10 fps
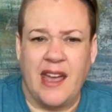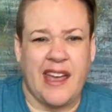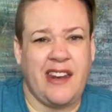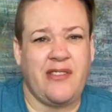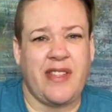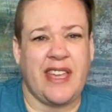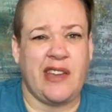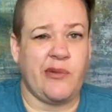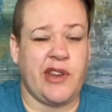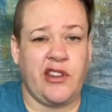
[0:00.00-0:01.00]
I don't like
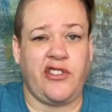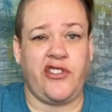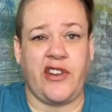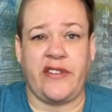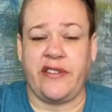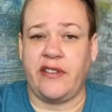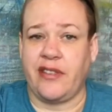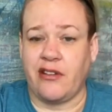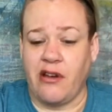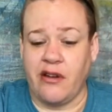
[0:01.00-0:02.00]
it when it's just
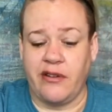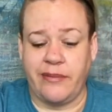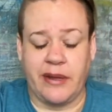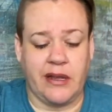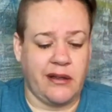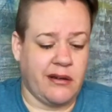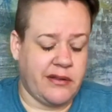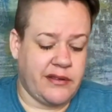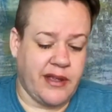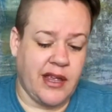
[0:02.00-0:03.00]
the cards being
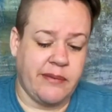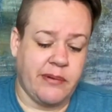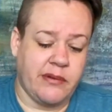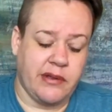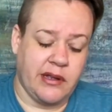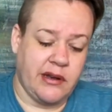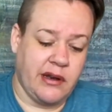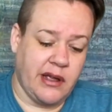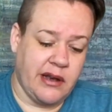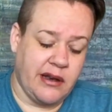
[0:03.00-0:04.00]
on the table
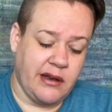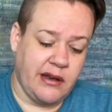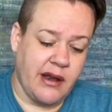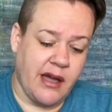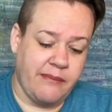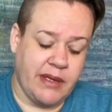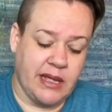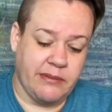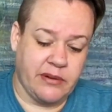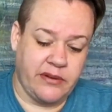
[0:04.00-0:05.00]
and not
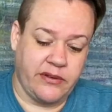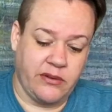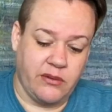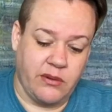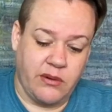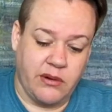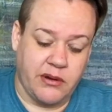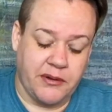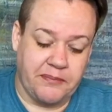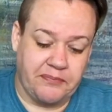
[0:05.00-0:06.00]
being able to
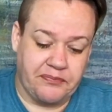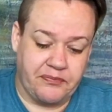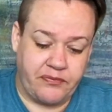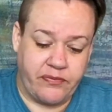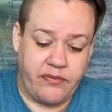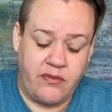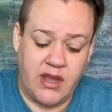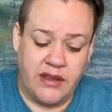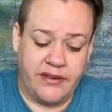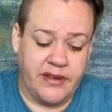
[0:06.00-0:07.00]

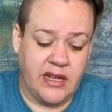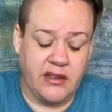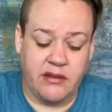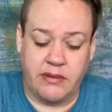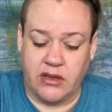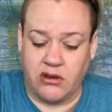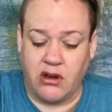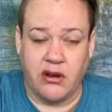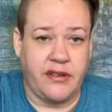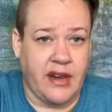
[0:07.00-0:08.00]
see anything but the
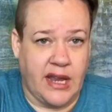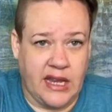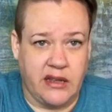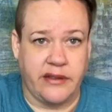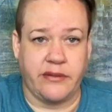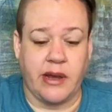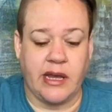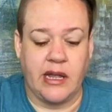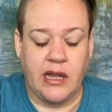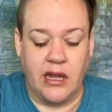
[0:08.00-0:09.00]
cards and hands,
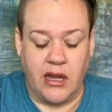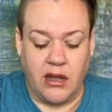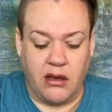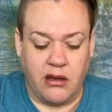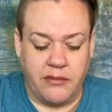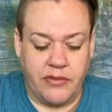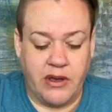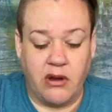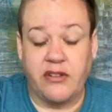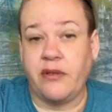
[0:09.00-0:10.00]
right?
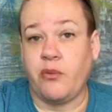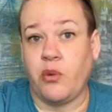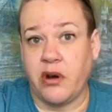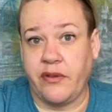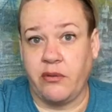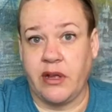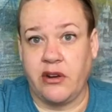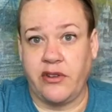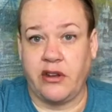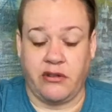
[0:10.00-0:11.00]
There are some wonderful
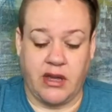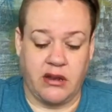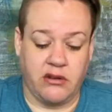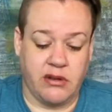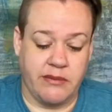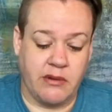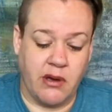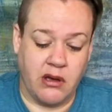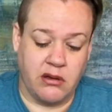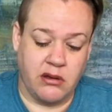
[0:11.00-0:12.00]
readers that do that, don't get me
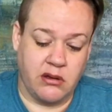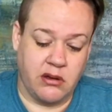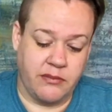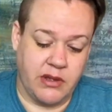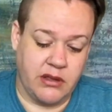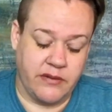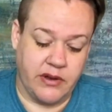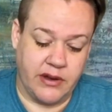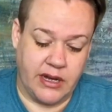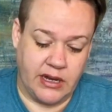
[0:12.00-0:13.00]
wrong, and they're
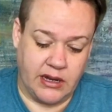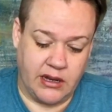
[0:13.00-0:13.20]
very,